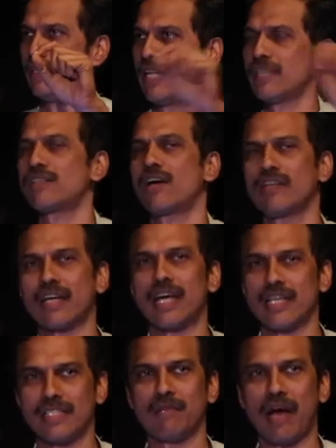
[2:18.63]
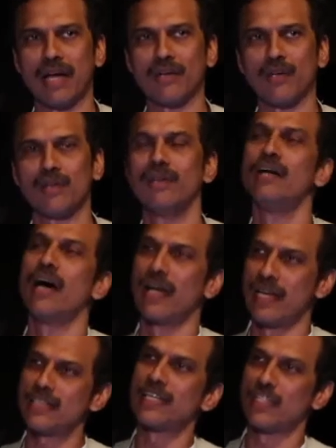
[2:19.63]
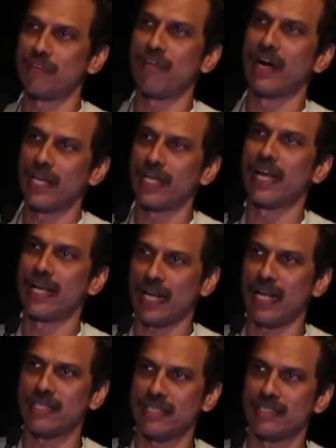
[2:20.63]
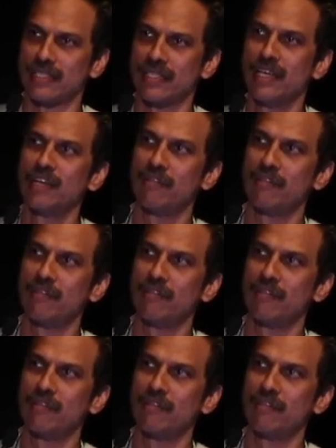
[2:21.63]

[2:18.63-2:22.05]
That's not the case in Bangalore, unless it is flooding like last year,